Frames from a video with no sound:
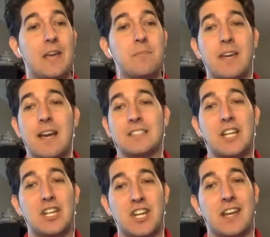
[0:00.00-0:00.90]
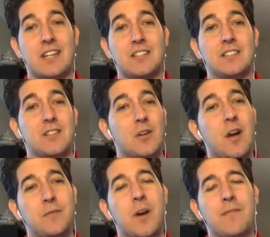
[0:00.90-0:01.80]
APIs changed, so
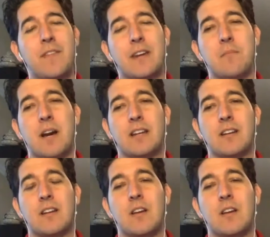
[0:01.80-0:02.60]
you have to have that in mind